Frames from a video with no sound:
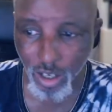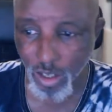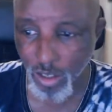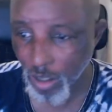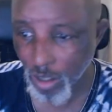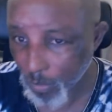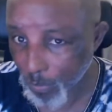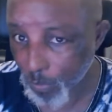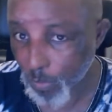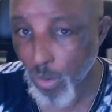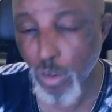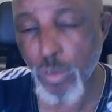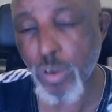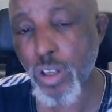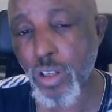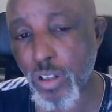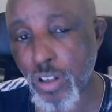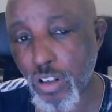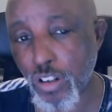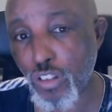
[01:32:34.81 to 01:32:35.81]
I vote
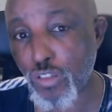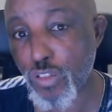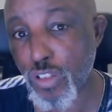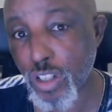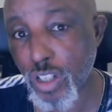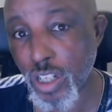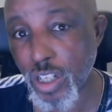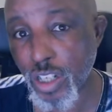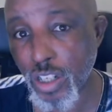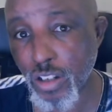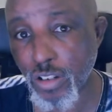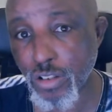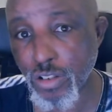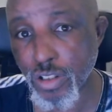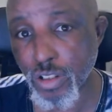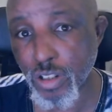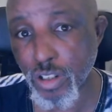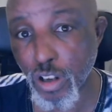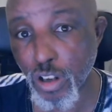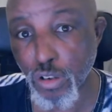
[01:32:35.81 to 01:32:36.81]
often in those
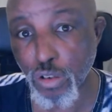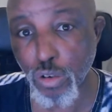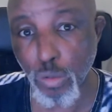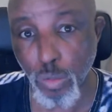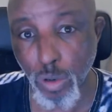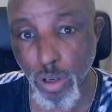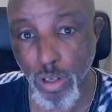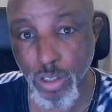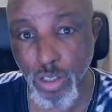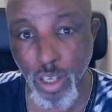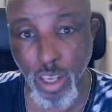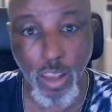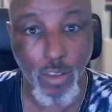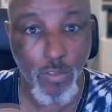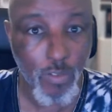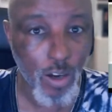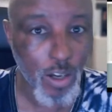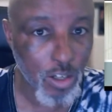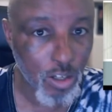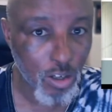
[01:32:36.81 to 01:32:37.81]
local ones
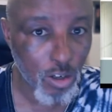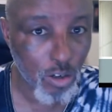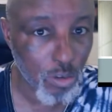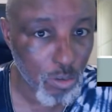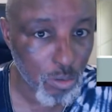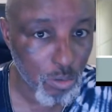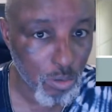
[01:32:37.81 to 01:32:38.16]
if I know